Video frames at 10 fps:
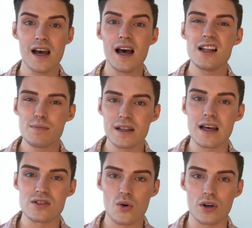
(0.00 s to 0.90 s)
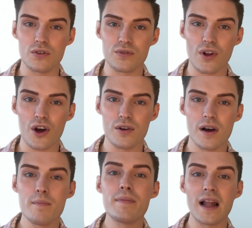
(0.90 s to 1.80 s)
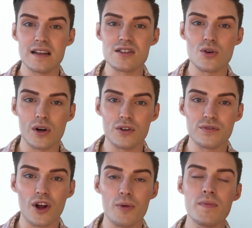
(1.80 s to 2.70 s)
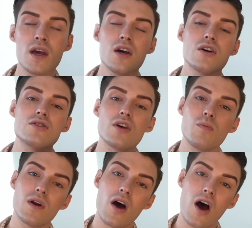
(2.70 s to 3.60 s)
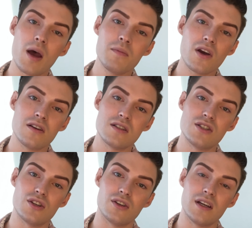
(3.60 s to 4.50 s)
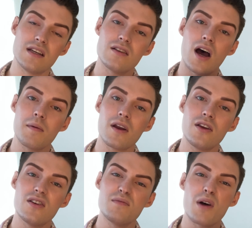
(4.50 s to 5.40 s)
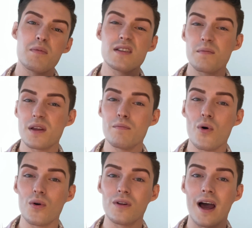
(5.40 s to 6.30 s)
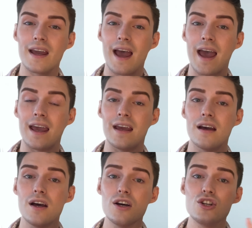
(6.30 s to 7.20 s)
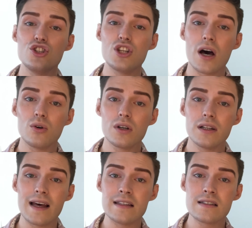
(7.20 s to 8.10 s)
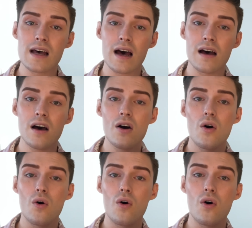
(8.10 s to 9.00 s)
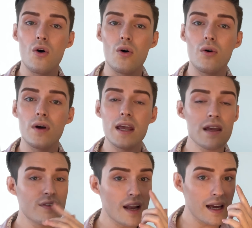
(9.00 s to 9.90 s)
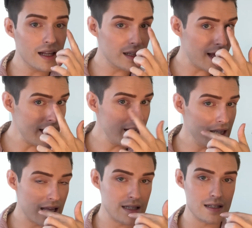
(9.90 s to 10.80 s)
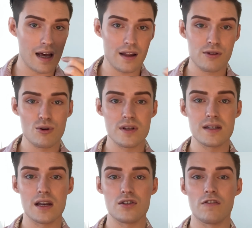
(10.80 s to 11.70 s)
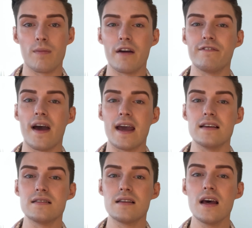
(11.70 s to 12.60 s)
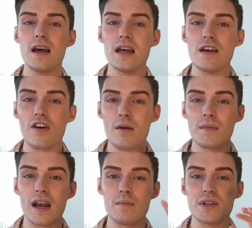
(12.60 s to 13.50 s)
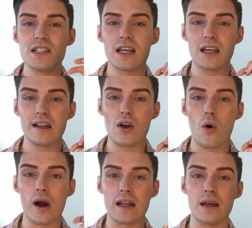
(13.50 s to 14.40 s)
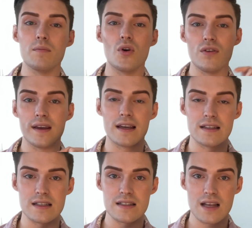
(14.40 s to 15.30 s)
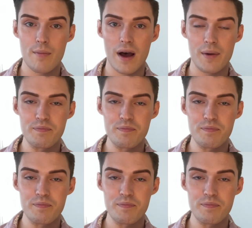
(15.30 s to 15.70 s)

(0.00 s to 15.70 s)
A little bit less oil flow, a balanced oil flow. So what I'm going to do is I'm going to use probably something more like a gel cleanser or even a clay cleanser through the center of my face if I'm getting particularly oily moving into summer.